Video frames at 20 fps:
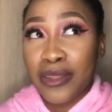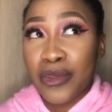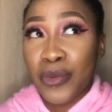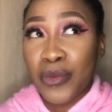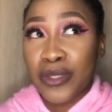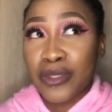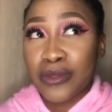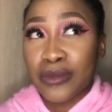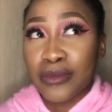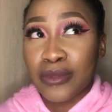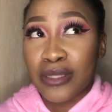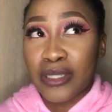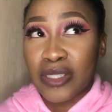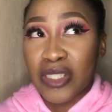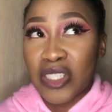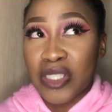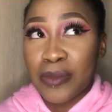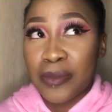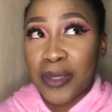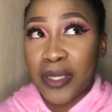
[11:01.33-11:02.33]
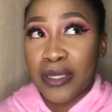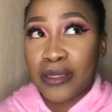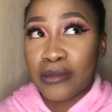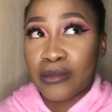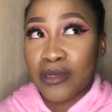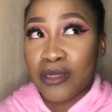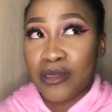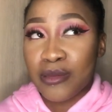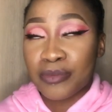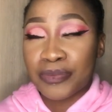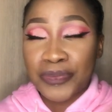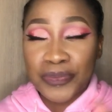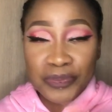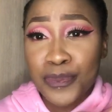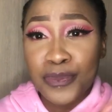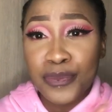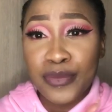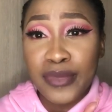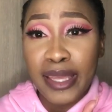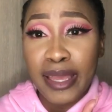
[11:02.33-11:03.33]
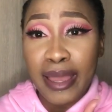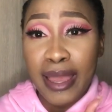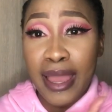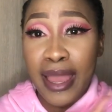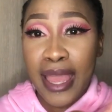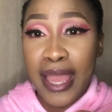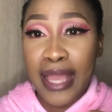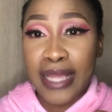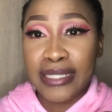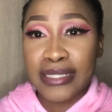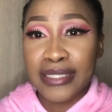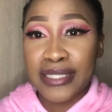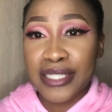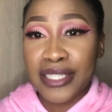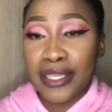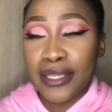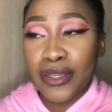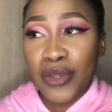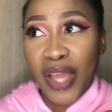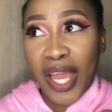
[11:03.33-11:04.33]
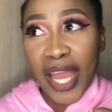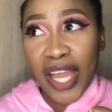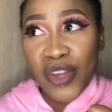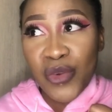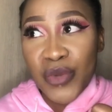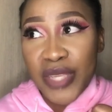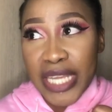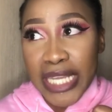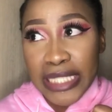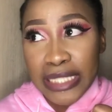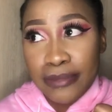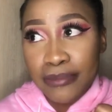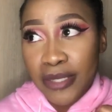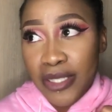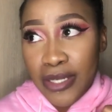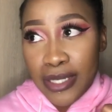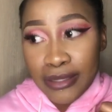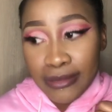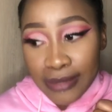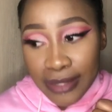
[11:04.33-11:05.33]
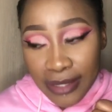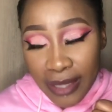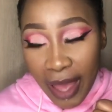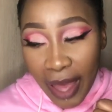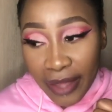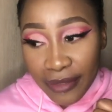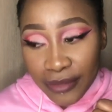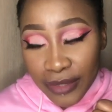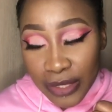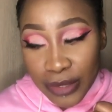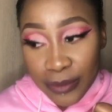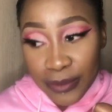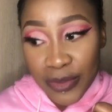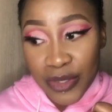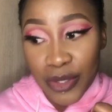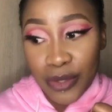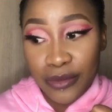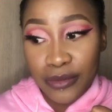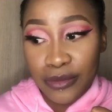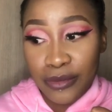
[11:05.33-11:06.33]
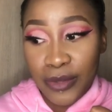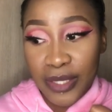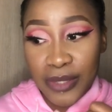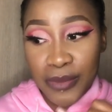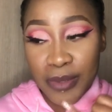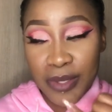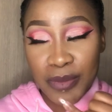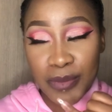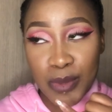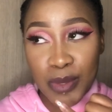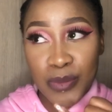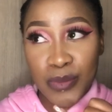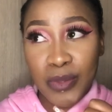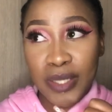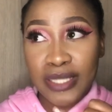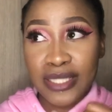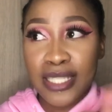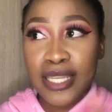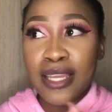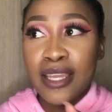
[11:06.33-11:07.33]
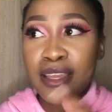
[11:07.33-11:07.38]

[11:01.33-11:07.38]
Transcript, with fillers: that was on the emails. And hi, we experiencing high volumes of what, what, what, what.